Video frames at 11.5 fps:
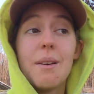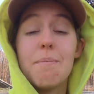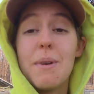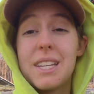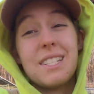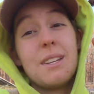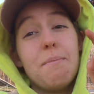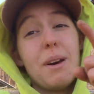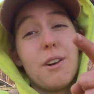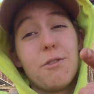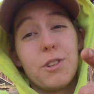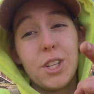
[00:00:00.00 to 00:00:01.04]
making it
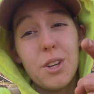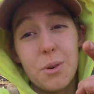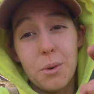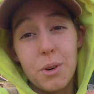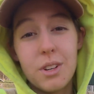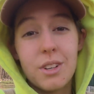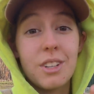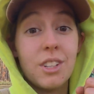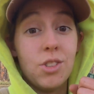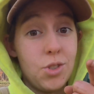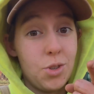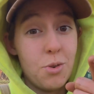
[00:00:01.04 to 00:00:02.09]
better for you
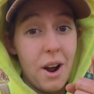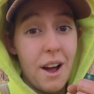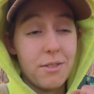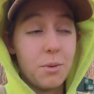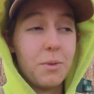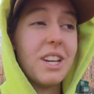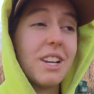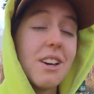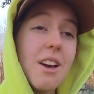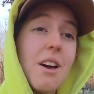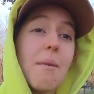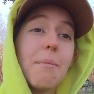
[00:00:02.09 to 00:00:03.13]
because you don't have to weed,
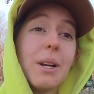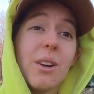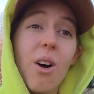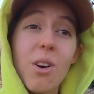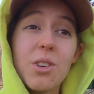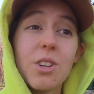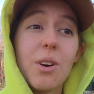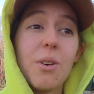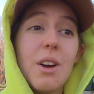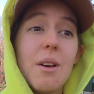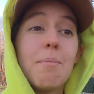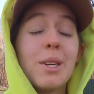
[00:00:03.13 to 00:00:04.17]
but it
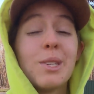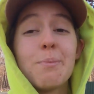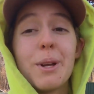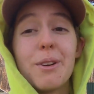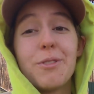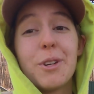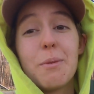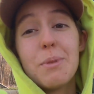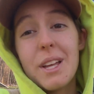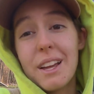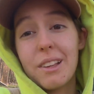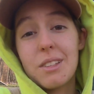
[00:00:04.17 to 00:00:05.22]
also makes it better for your
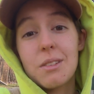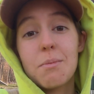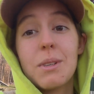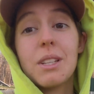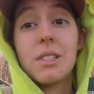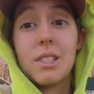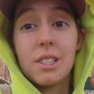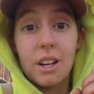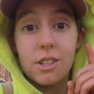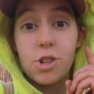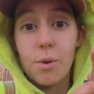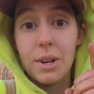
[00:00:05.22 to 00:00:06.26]
plants because it's
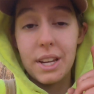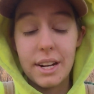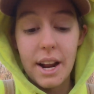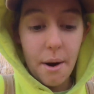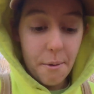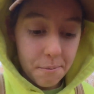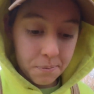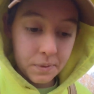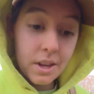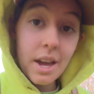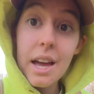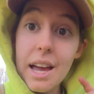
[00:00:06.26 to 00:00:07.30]
not choking it out.
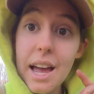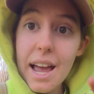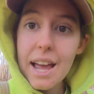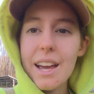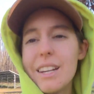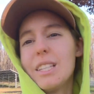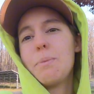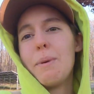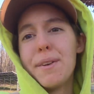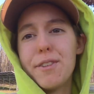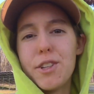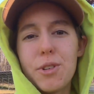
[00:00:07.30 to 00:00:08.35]
And it's
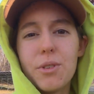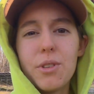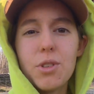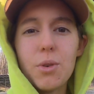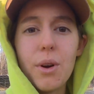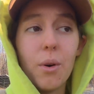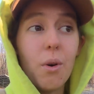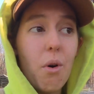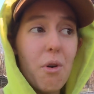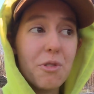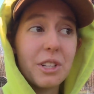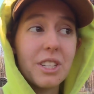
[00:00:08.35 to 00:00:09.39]
beneficial to the soil.
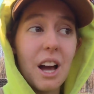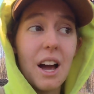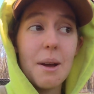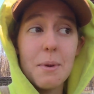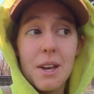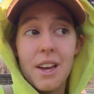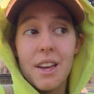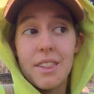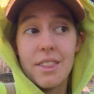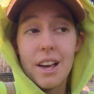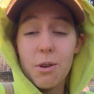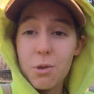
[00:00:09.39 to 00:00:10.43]
Over time,
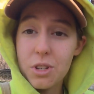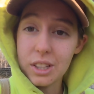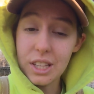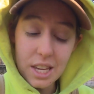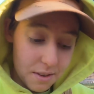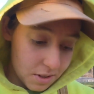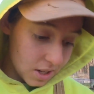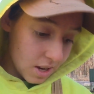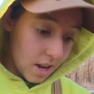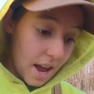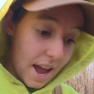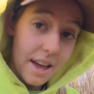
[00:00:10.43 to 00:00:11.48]
those leaves
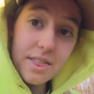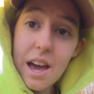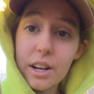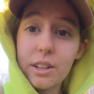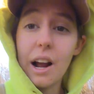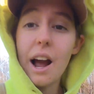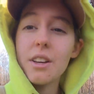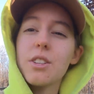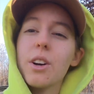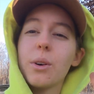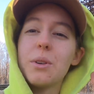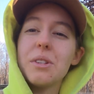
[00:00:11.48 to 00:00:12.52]
and that
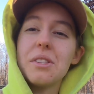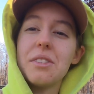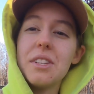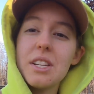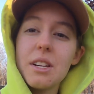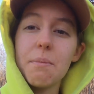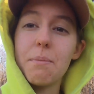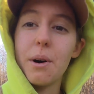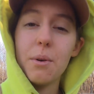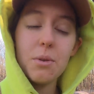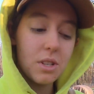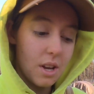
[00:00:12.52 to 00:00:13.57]
grass are going to
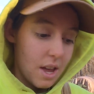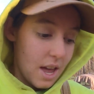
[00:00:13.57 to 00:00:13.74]
decompose